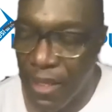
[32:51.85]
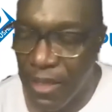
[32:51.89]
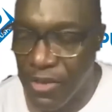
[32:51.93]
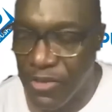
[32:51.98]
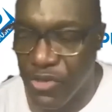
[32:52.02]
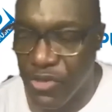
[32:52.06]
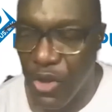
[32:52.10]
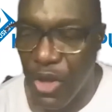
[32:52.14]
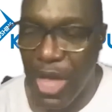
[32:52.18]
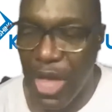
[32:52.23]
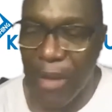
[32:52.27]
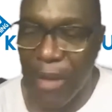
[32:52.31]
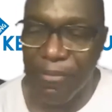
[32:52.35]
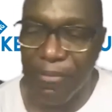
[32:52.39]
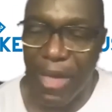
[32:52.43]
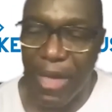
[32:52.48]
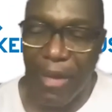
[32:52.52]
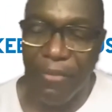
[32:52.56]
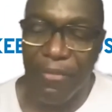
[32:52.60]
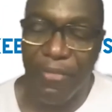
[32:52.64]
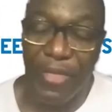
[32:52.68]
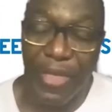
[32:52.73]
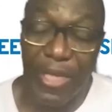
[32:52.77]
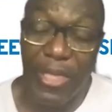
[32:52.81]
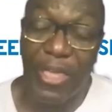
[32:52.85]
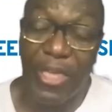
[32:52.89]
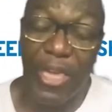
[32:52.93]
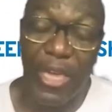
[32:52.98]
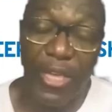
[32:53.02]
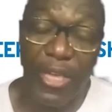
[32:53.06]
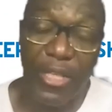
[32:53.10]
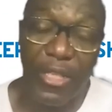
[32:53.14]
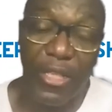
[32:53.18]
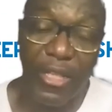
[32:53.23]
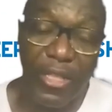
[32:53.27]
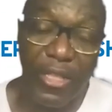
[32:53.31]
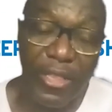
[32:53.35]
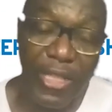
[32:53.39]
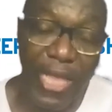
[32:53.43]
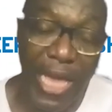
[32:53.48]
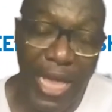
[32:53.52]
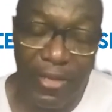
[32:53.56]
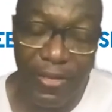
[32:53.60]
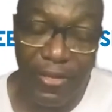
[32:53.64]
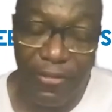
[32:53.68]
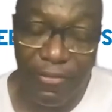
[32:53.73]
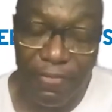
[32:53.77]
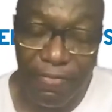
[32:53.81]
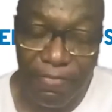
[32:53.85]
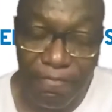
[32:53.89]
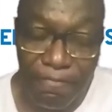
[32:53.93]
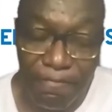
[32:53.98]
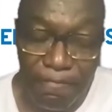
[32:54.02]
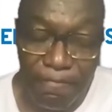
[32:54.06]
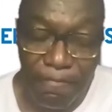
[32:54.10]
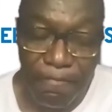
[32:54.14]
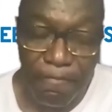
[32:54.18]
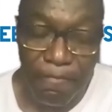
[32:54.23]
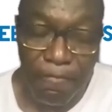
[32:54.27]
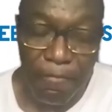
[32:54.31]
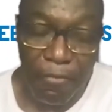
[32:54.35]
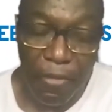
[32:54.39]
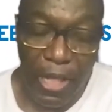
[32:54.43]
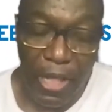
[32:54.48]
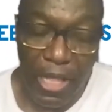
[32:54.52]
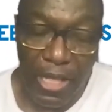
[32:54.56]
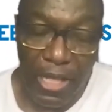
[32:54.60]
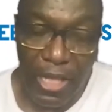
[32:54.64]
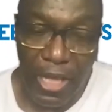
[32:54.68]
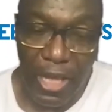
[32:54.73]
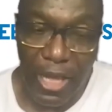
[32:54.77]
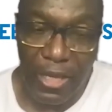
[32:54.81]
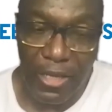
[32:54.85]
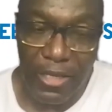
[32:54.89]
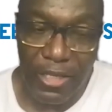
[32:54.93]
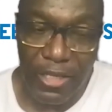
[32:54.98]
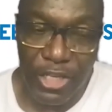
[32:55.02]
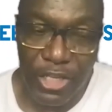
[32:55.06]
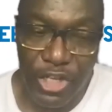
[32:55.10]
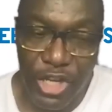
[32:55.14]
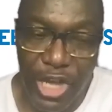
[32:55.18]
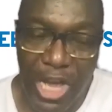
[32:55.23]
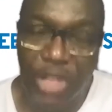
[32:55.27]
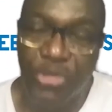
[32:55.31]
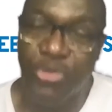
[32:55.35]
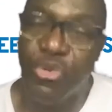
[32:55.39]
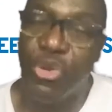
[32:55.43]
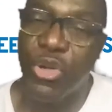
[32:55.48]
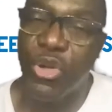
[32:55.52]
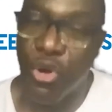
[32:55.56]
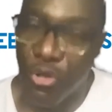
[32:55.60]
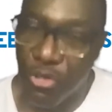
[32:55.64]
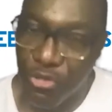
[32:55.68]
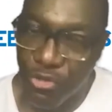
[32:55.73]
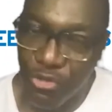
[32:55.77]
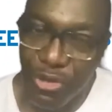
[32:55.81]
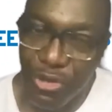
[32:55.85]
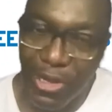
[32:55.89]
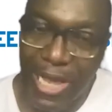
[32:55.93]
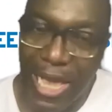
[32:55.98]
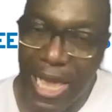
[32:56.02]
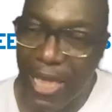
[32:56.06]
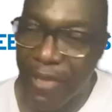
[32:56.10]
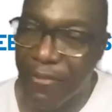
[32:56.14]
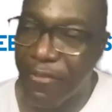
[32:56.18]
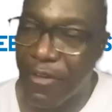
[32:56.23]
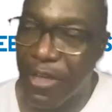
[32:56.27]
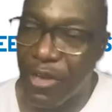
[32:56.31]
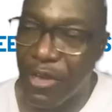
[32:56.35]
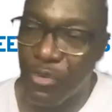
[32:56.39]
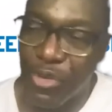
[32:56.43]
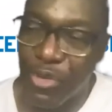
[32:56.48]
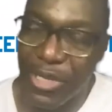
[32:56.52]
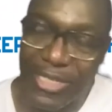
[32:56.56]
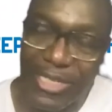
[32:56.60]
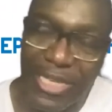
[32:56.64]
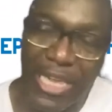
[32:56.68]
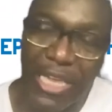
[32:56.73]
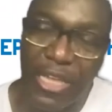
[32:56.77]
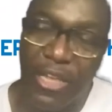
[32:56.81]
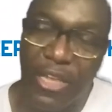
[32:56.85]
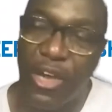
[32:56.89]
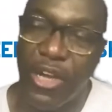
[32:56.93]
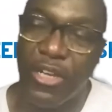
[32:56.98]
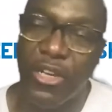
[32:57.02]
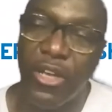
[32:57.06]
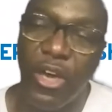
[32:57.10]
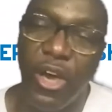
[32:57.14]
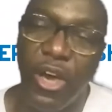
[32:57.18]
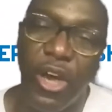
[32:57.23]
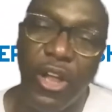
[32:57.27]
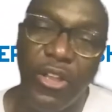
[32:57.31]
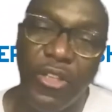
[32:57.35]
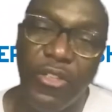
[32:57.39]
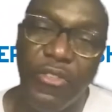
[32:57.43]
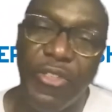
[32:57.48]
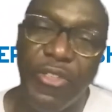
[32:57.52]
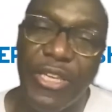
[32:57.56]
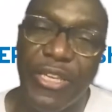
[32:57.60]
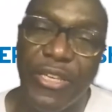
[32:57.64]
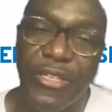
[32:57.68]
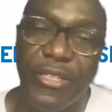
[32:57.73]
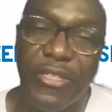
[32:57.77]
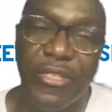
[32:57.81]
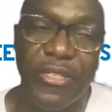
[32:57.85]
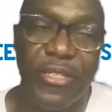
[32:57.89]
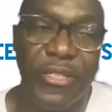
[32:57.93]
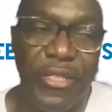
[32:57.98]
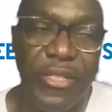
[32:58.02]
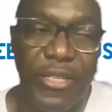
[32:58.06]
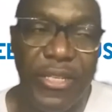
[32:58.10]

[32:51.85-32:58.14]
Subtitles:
So I'm thinking that, you know, as we go through life and we take on all of these